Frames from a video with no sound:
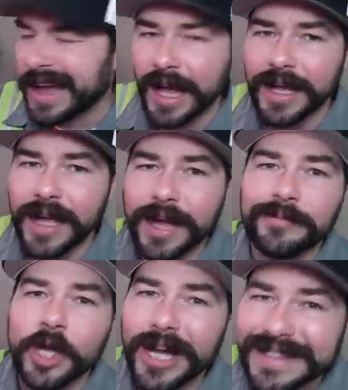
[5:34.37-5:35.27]
I,
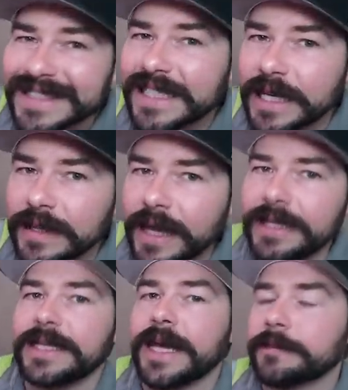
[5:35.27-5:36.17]
am not seeing
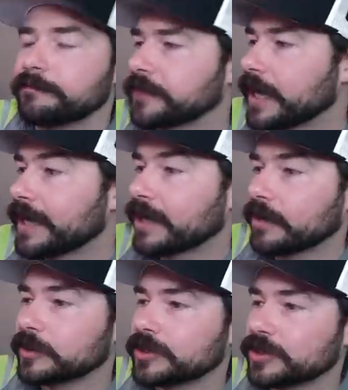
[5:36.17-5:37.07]
that yet. Now,
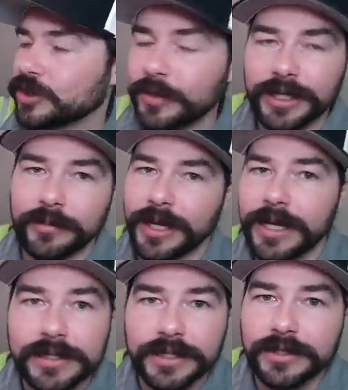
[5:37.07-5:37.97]
I'm assuming the main
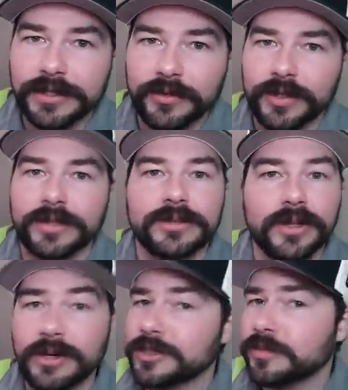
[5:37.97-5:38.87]
engineers, everyone else,
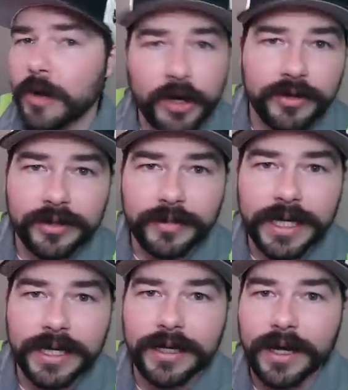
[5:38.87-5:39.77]
are smarter than
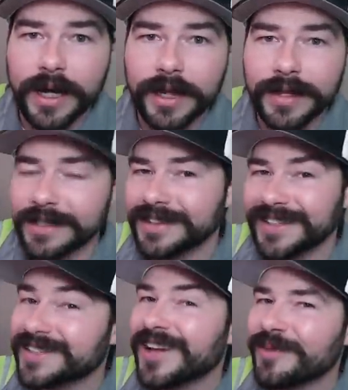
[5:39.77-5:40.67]
me. That
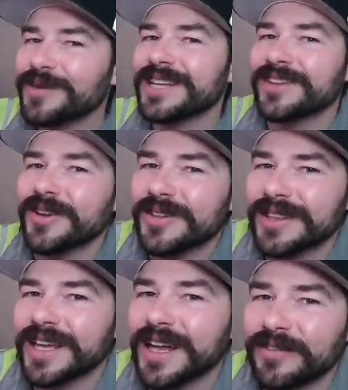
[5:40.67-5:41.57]
does not mean, though, that
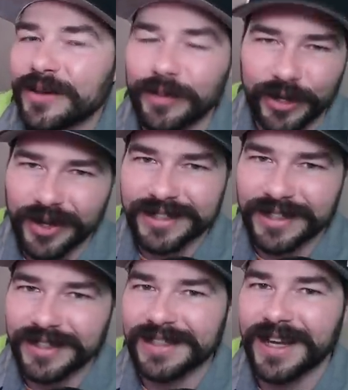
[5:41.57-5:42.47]
they have a better
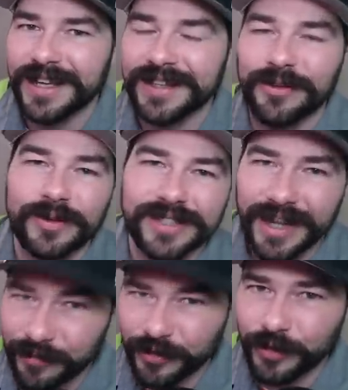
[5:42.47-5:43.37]
engine design than ones
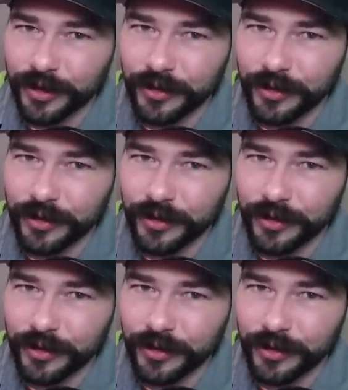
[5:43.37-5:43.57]
I'm familiar